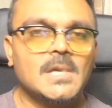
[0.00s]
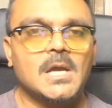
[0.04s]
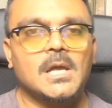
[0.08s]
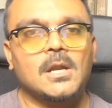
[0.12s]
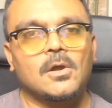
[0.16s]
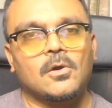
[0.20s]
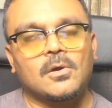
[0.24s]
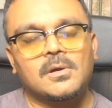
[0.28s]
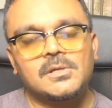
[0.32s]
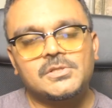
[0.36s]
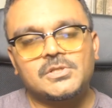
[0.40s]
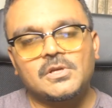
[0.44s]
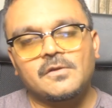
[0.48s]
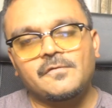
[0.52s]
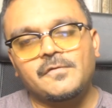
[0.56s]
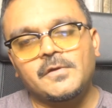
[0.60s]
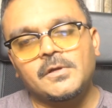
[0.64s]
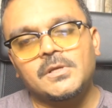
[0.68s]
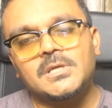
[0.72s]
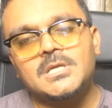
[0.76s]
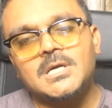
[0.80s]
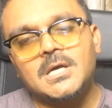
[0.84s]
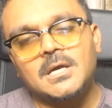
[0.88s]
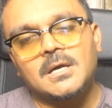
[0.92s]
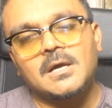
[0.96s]
And also, if
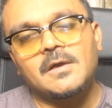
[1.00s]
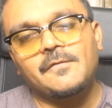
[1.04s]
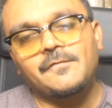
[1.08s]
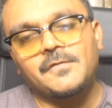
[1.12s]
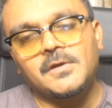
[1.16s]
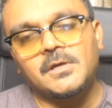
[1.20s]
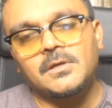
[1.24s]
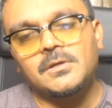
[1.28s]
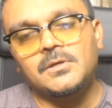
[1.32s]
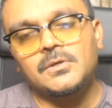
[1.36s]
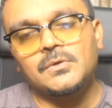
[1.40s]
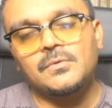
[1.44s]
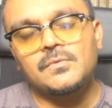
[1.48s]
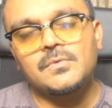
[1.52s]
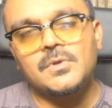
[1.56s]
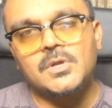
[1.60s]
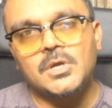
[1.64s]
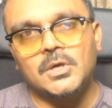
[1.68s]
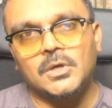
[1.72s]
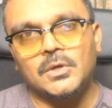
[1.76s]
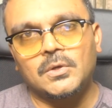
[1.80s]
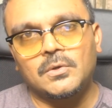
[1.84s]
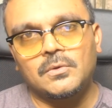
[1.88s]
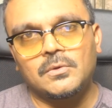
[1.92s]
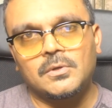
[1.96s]
you do
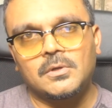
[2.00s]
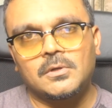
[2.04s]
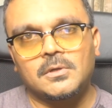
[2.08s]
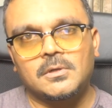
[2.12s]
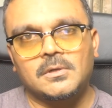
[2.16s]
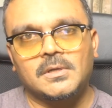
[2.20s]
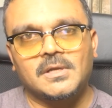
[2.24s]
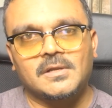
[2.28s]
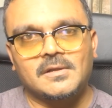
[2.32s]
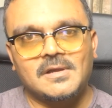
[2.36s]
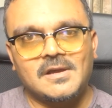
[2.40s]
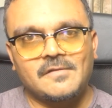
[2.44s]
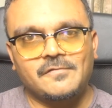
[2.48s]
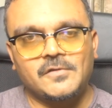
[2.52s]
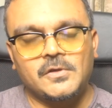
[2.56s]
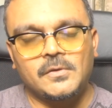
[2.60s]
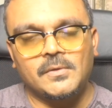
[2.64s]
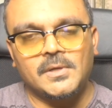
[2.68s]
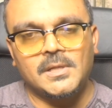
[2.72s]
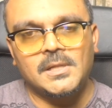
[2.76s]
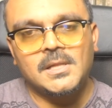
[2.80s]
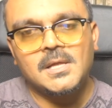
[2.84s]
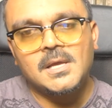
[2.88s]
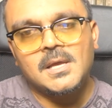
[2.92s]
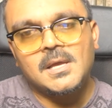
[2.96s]
Node or
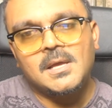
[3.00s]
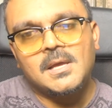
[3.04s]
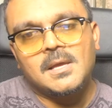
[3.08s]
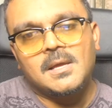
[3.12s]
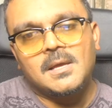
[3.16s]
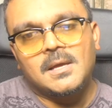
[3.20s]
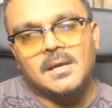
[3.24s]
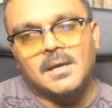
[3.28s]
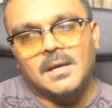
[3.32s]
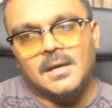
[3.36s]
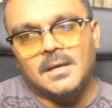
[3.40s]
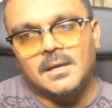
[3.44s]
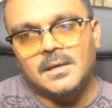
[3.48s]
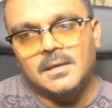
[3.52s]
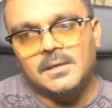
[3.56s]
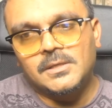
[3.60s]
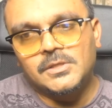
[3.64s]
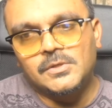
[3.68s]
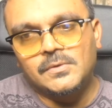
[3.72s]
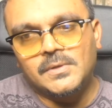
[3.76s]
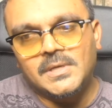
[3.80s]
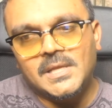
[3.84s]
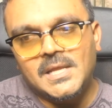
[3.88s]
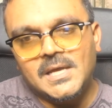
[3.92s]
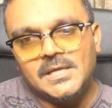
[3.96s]
GraphQL,
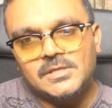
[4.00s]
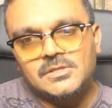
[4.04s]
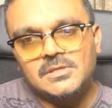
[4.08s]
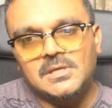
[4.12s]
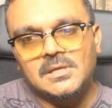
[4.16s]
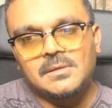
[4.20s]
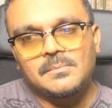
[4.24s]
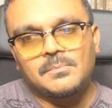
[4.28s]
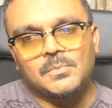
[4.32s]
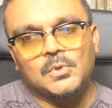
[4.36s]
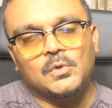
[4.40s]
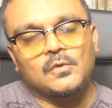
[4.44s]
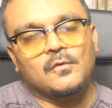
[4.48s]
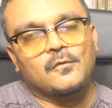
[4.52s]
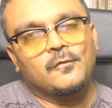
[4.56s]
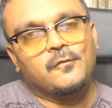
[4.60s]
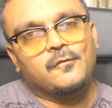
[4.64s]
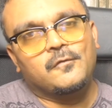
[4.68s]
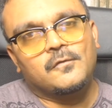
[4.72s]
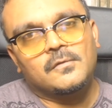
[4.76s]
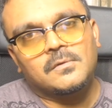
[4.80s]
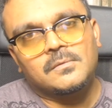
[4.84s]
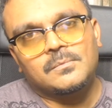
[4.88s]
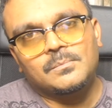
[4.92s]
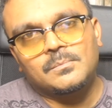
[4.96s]
you can actually
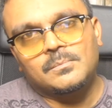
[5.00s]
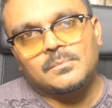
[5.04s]
move.